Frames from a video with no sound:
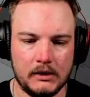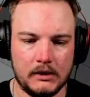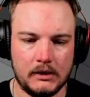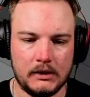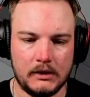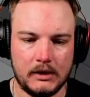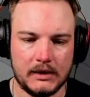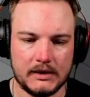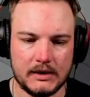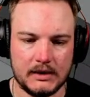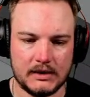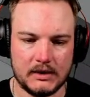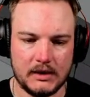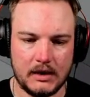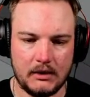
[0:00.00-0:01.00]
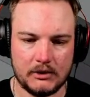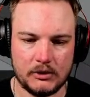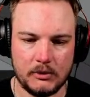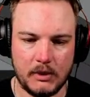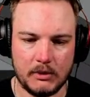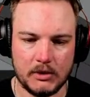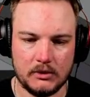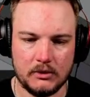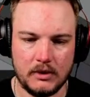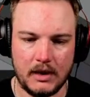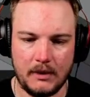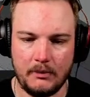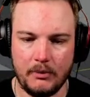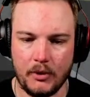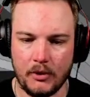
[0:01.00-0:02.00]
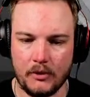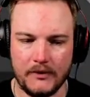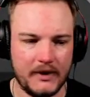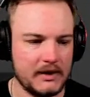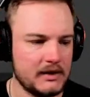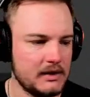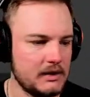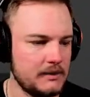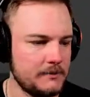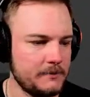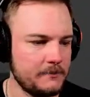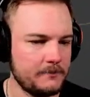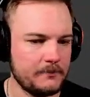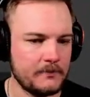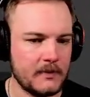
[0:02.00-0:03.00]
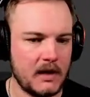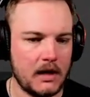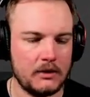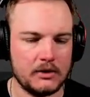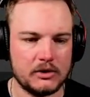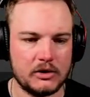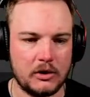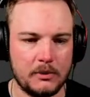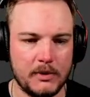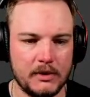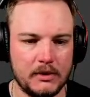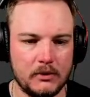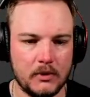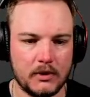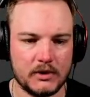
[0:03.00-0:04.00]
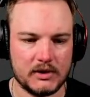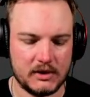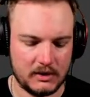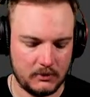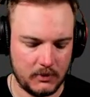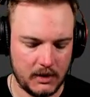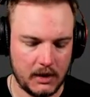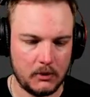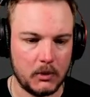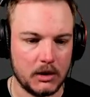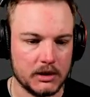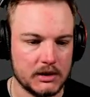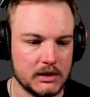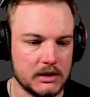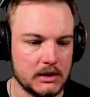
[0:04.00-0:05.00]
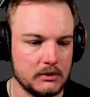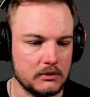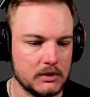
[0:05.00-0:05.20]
Let's see. So now I should be able to do that. Perfect. Now the sharpen works the way I want it to.